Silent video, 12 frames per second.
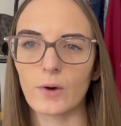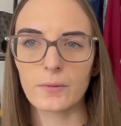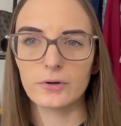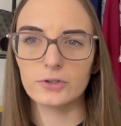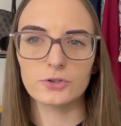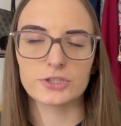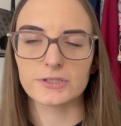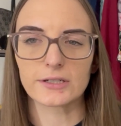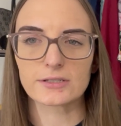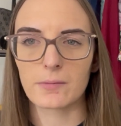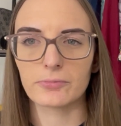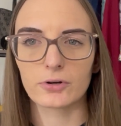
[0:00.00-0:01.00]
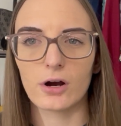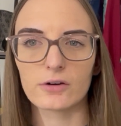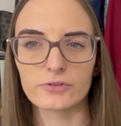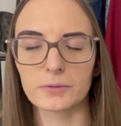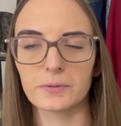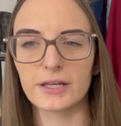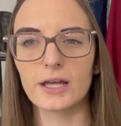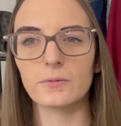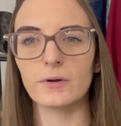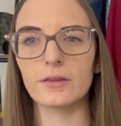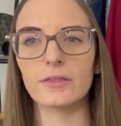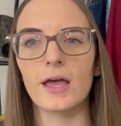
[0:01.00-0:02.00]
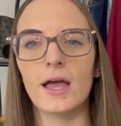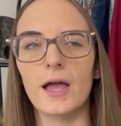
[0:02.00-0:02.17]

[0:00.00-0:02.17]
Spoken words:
Why wouldn't you just accept their offer to begin with?